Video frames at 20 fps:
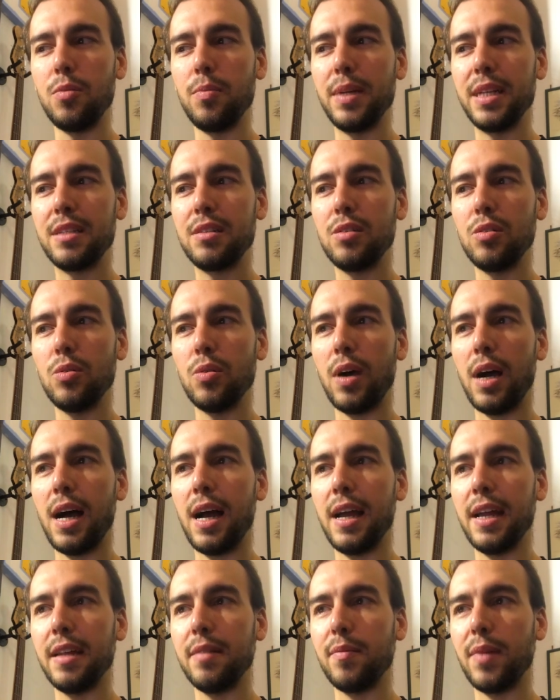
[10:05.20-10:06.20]
bit too
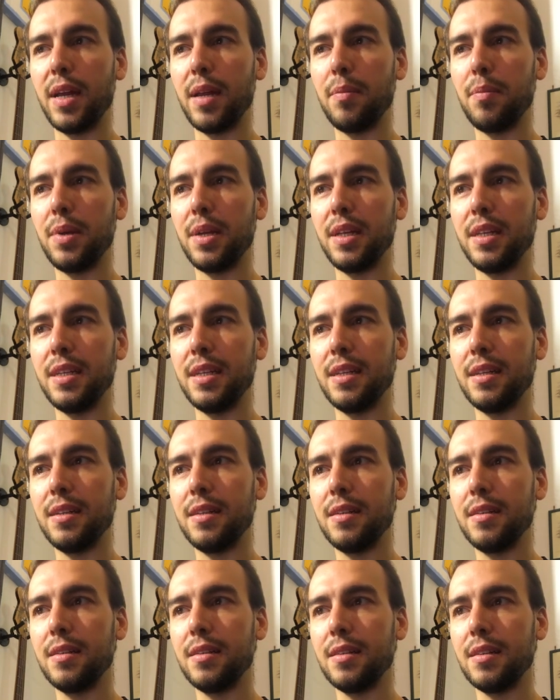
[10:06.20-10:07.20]
high in my
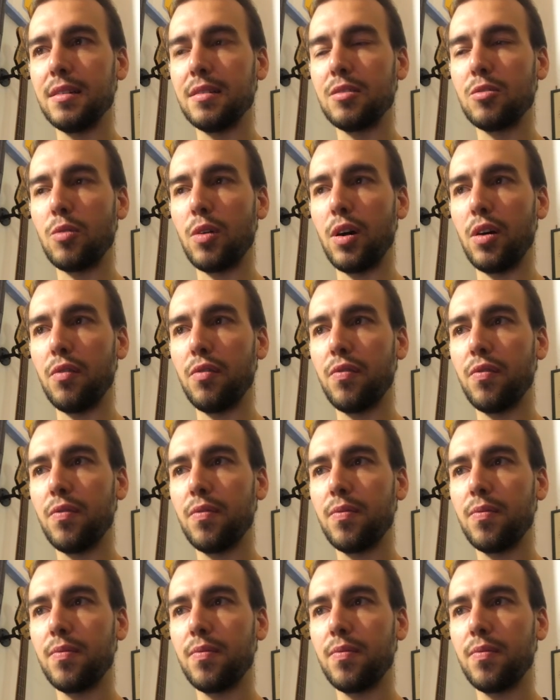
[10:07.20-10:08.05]
opinion, this 12.